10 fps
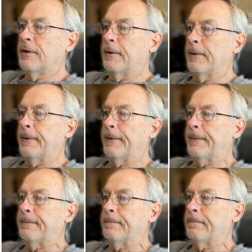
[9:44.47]

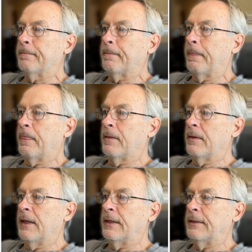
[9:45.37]
um,
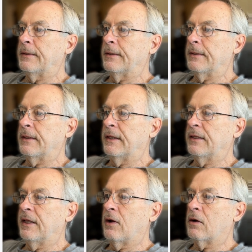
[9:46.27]

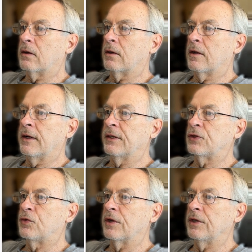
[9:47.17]
and they are kind of
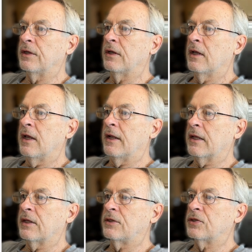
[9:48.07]
tricky. And I
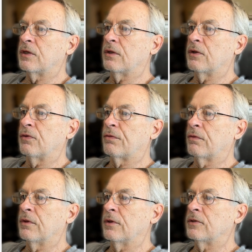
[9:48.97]
can just go
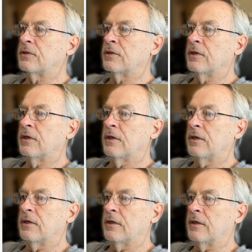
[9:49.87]
through this.
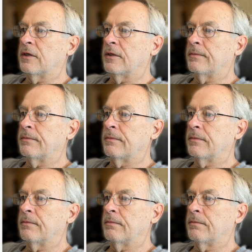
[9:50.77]
Uh,
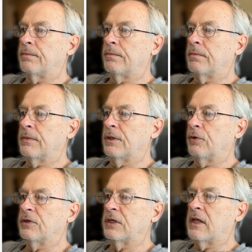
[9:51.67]
there
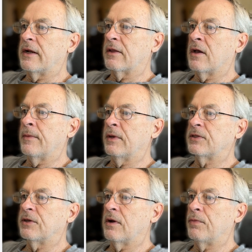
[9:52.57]
is a lot of comments
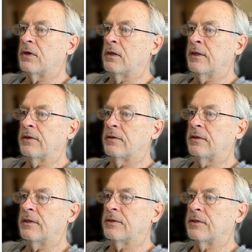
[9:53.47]
here. I'll put a link to
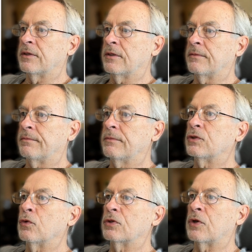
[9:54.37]
this
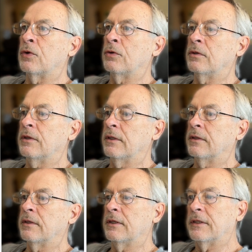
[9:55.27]
source code
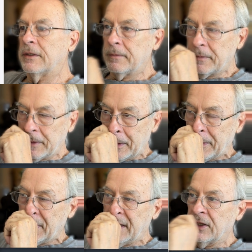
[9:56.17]

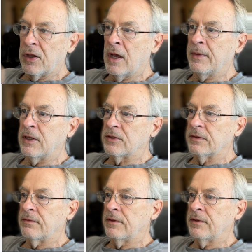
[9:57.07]
in the comments